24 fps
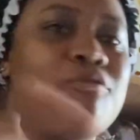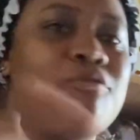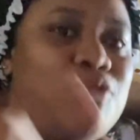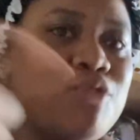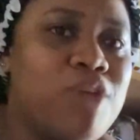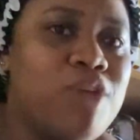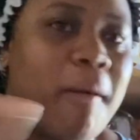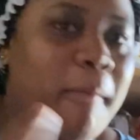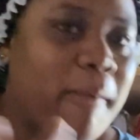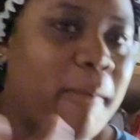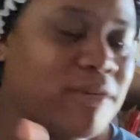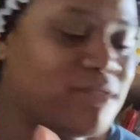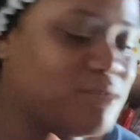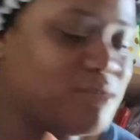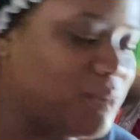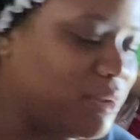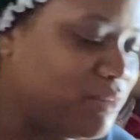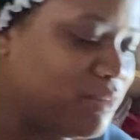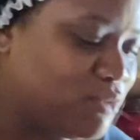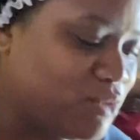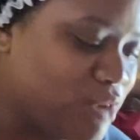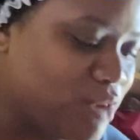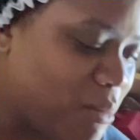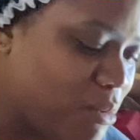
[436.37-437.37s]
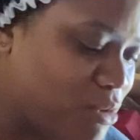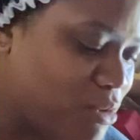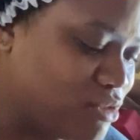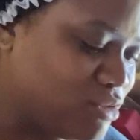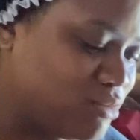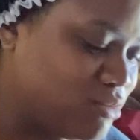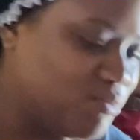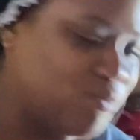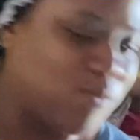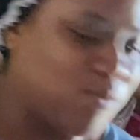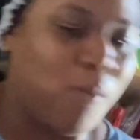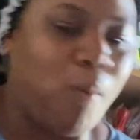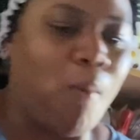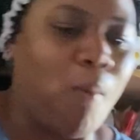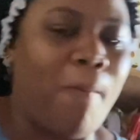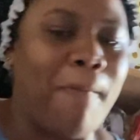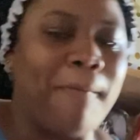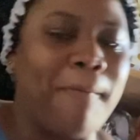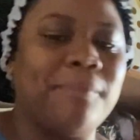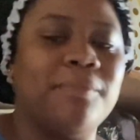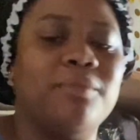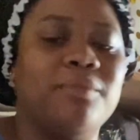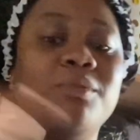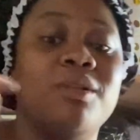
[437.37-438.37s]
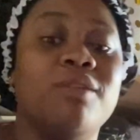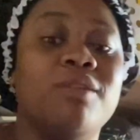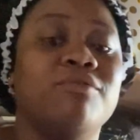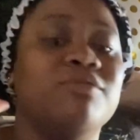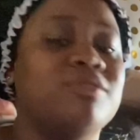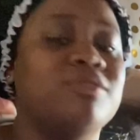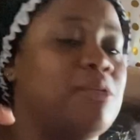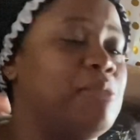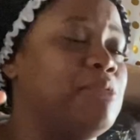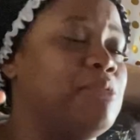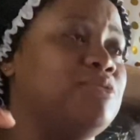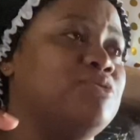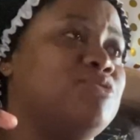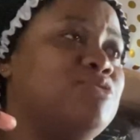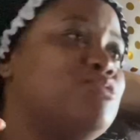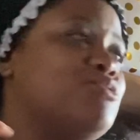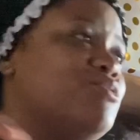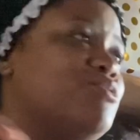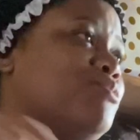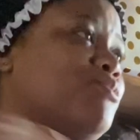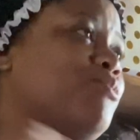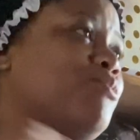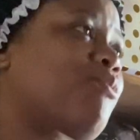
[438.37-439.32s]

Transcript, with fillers: a box, man. Food a box. I have a sandwich too.